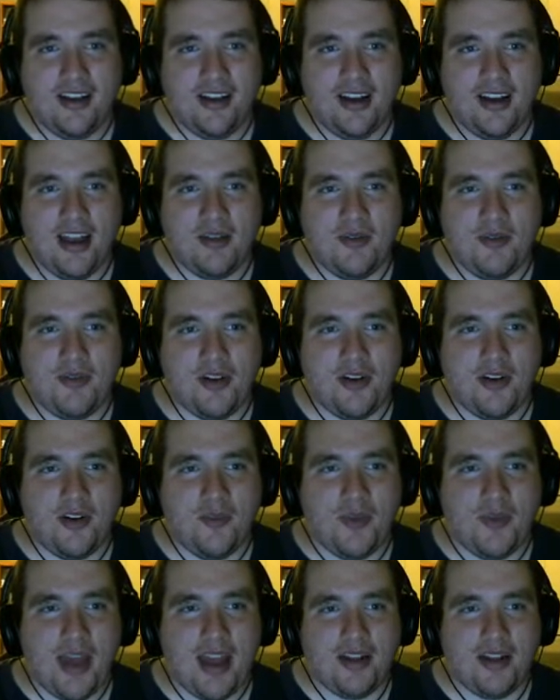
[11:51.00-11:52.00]
And we've entered a
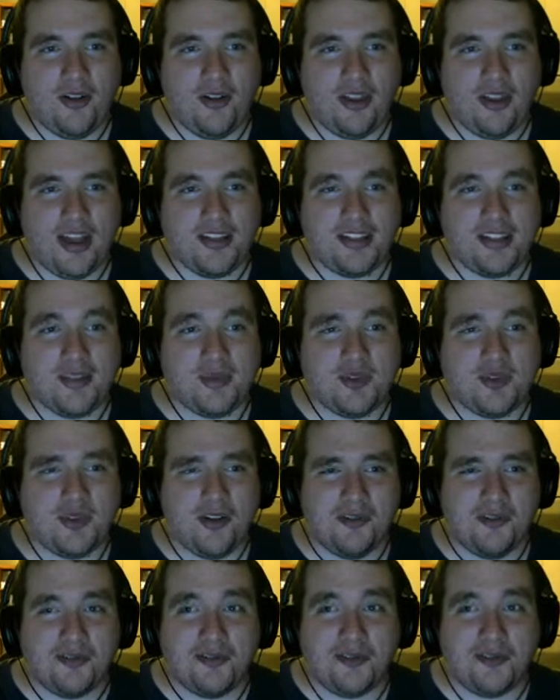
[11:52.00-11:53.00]
battle against some sort
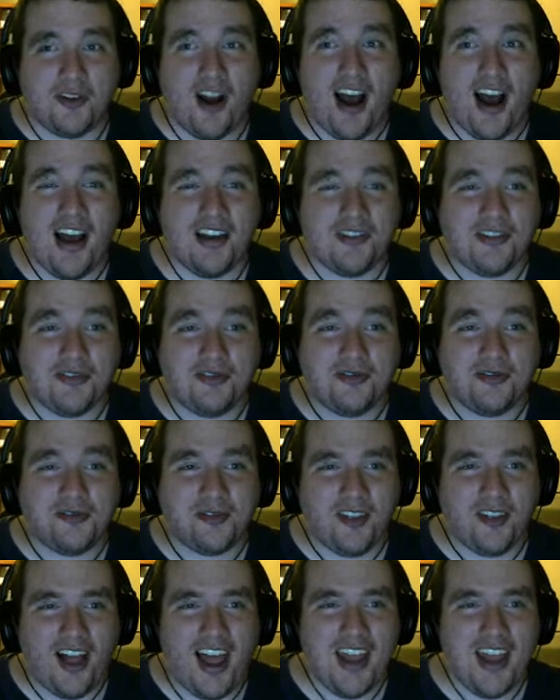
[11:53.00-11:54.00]
of frog
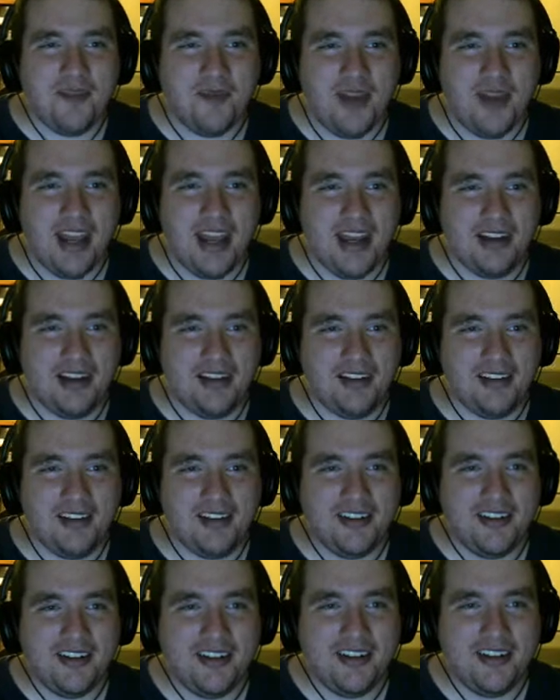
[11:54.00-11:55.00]
flyman.
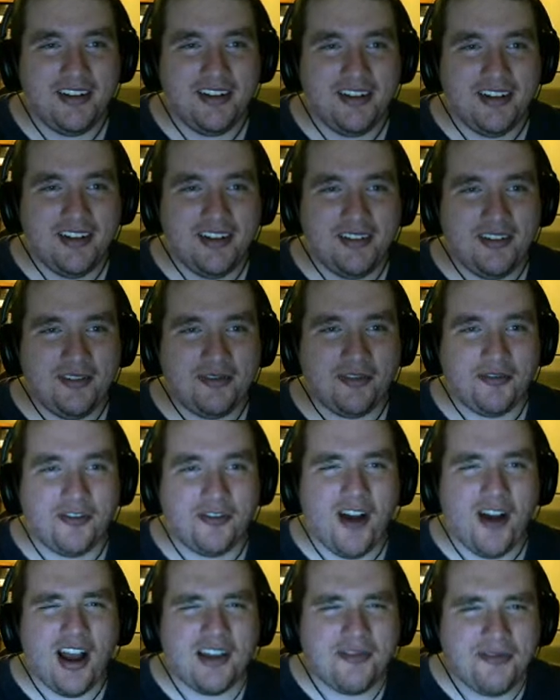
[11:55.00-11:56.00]

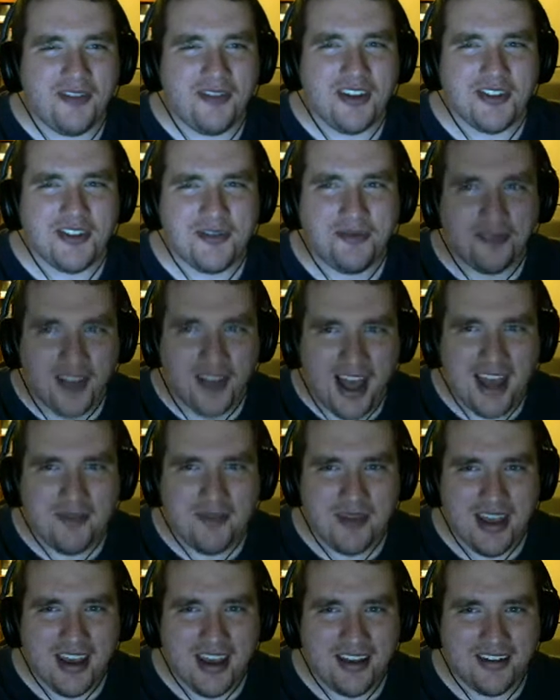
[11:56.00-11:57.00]
Frogfish
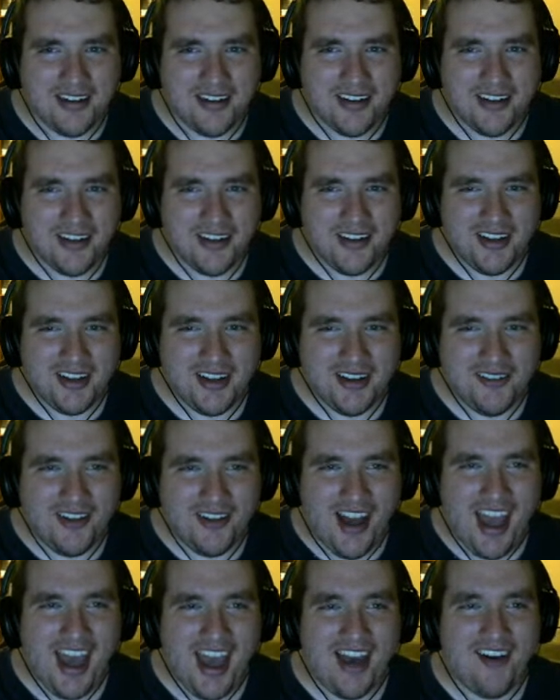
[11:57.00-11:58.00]
flyman.
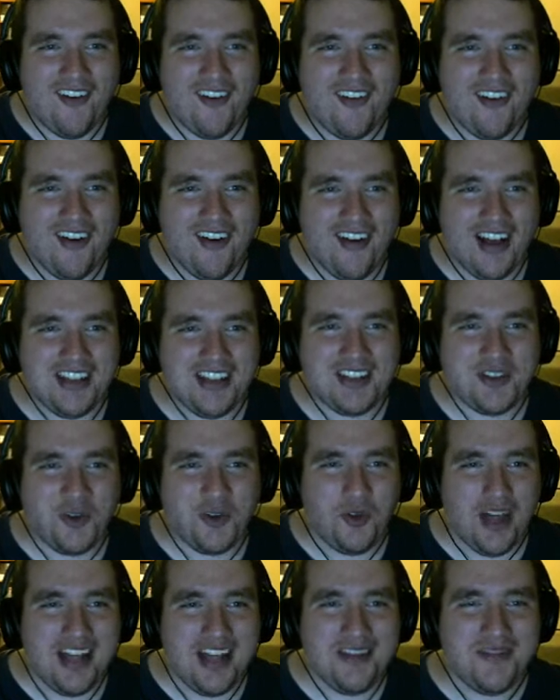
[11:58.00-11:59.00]
Wow, that's a
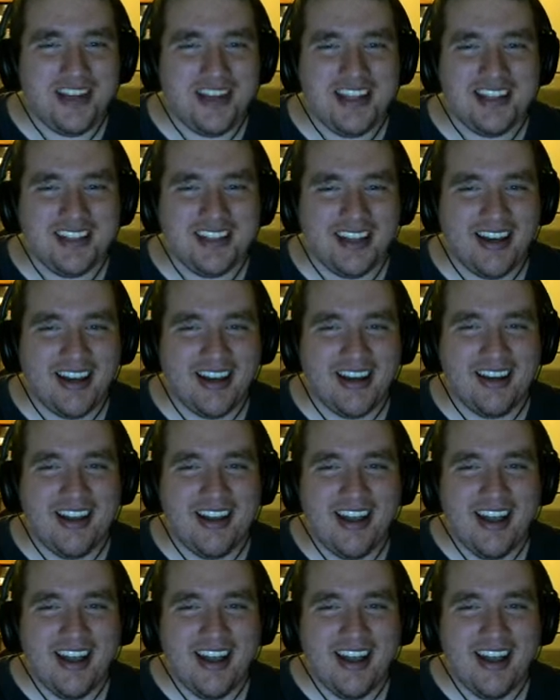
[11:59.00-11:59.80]
cool enemy design.